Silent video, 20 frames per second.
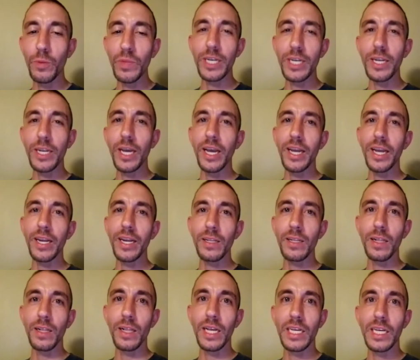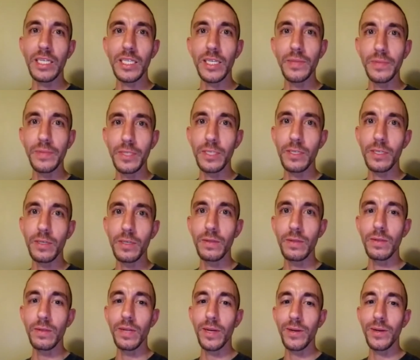dying in the last episode.
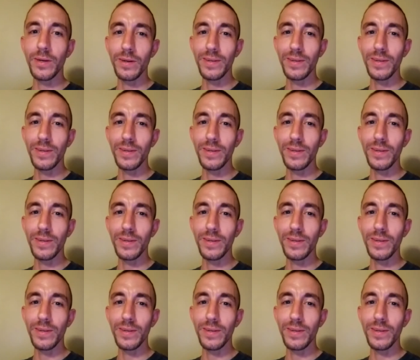I don't.